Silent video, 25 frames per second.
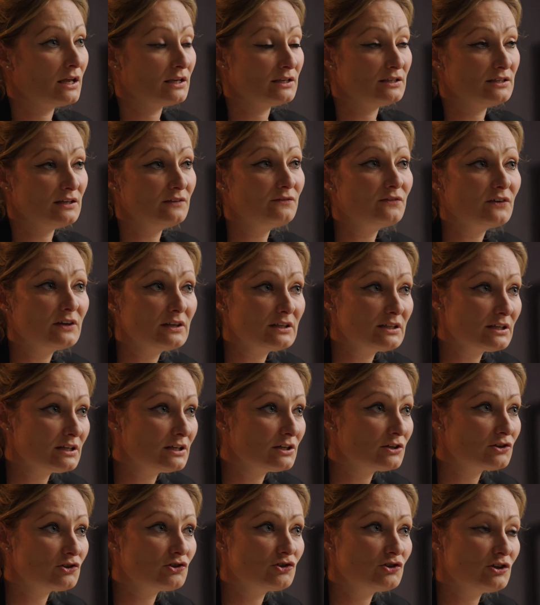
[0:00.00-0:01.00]
different
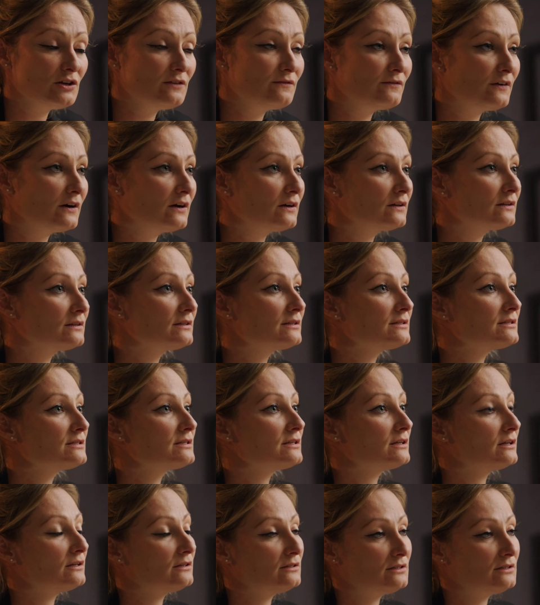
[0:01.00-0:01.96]
ESG funds,